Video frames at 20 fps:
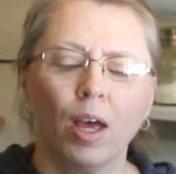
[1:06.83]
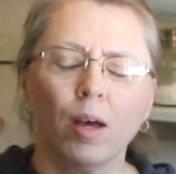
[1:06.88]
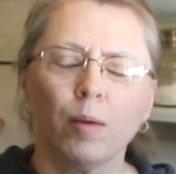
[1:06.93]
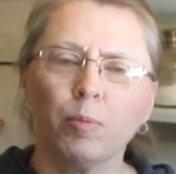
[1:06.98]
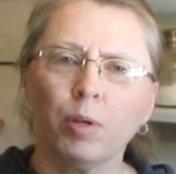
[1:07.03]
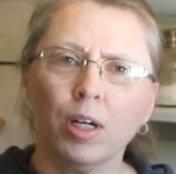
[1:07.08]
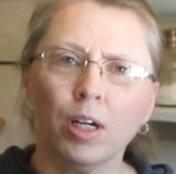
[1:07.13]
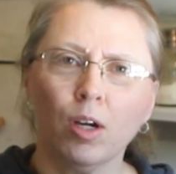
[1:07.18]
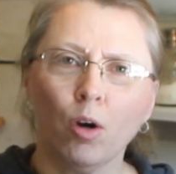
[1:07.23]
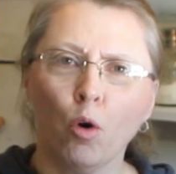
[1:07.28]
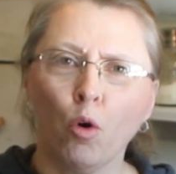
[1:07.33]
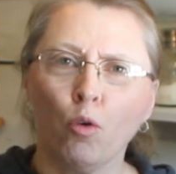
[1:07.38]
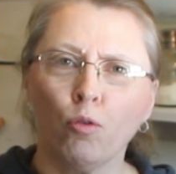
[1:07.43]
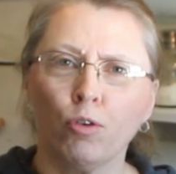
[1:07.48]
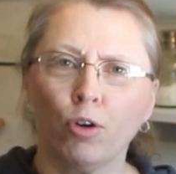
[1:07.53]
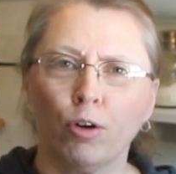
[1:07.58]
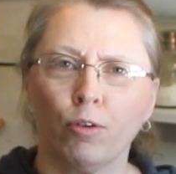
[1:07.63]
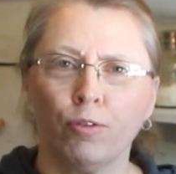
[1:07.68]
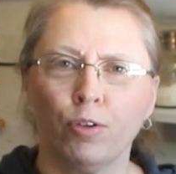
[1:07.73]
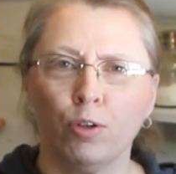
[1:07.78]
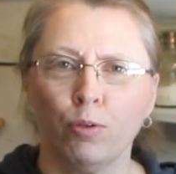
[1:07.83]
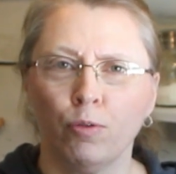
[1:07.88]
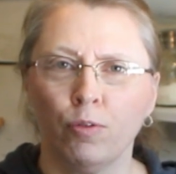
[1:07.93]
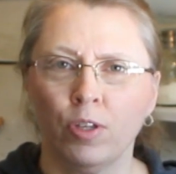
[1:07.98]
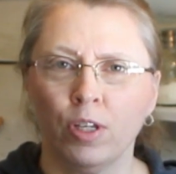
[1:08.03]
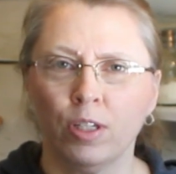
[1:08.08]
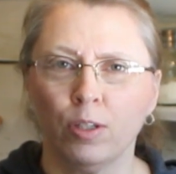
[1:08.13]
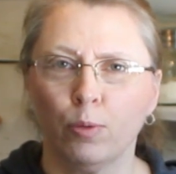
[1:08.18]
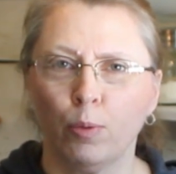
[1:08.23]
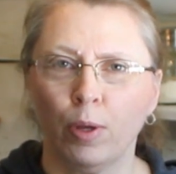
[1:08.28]
going to go over a few of
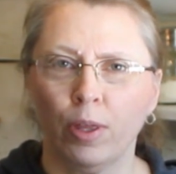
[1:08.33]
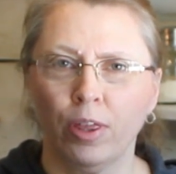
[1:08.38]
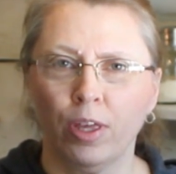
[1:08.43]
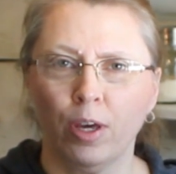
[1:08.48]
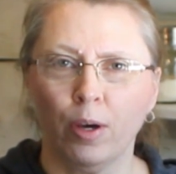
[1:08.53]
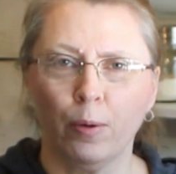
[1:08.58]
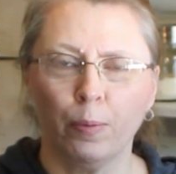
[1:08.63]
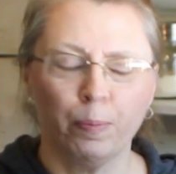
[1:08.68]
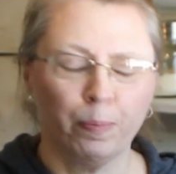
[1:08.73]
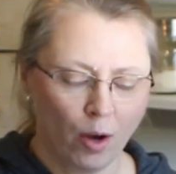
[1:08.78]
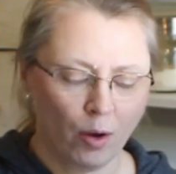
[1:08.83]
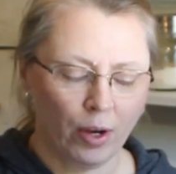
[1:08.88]
these with you.